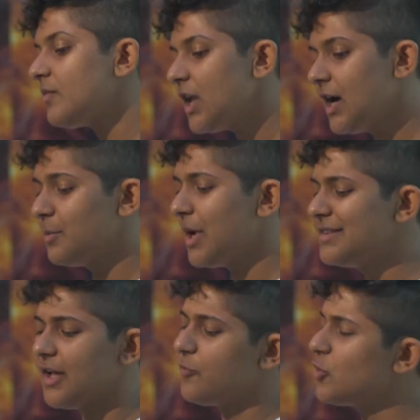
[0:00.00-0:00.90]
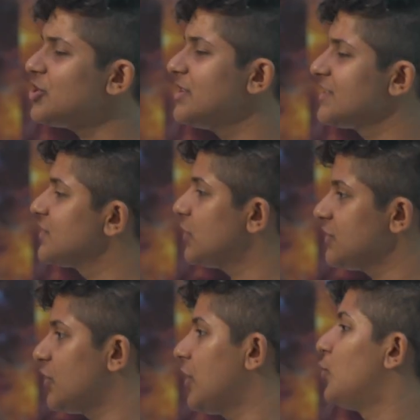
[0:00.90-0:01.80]
And unfortunately, this is
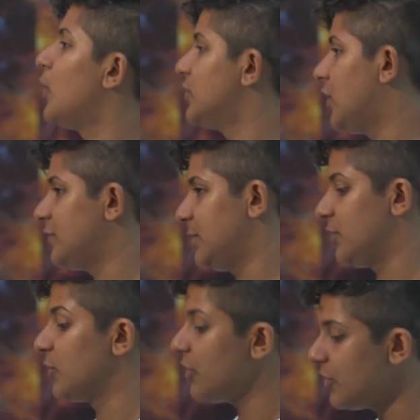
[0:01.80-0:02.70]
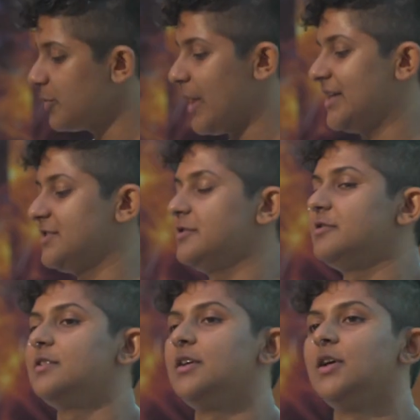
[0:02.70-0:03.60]
also not a one-off, but a recurring
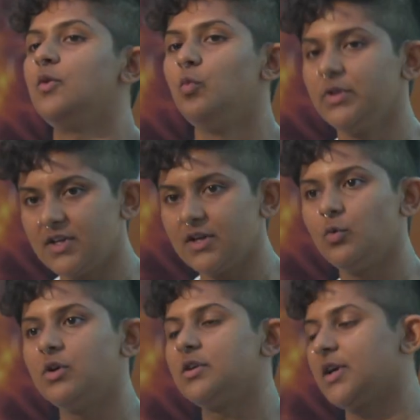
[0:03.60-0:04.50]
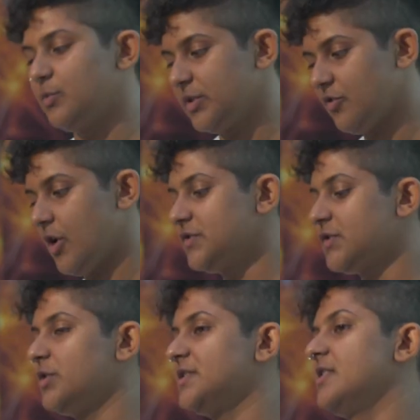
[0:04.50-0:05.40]
pattern with gig work and with
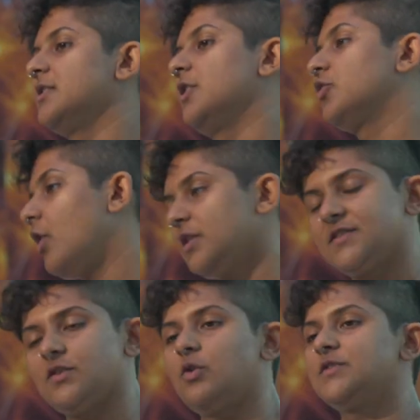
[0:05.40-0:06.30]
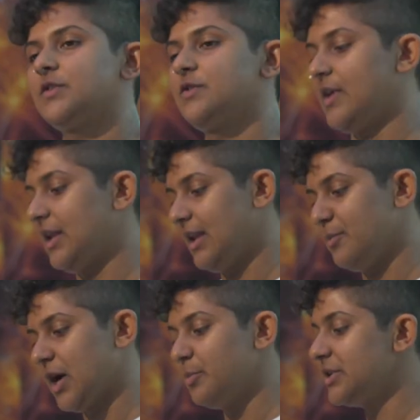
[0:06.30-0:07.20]
crowdsourcing across all sorts of
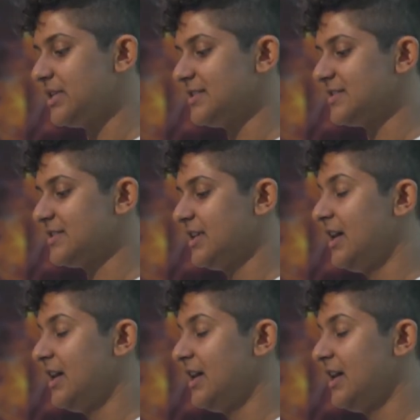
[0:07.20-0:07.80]
LLM companies,